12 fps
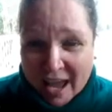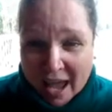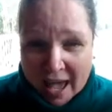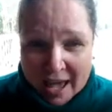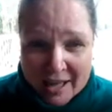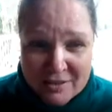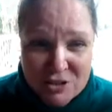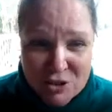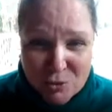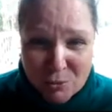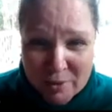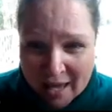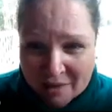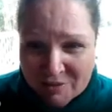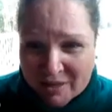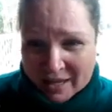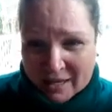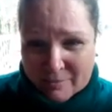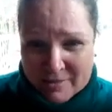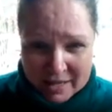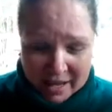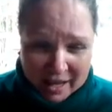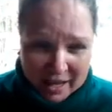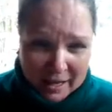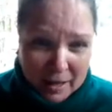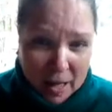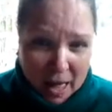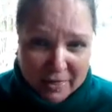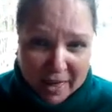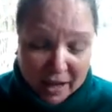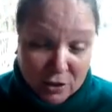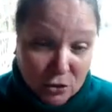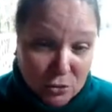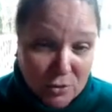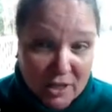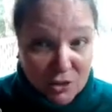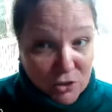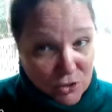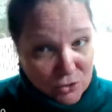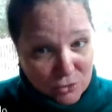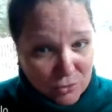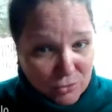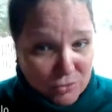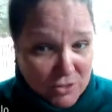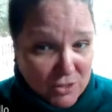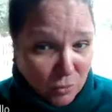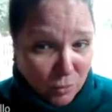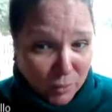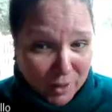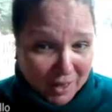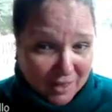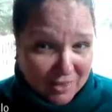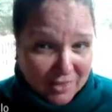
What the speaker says: And so we have a game today that you can use with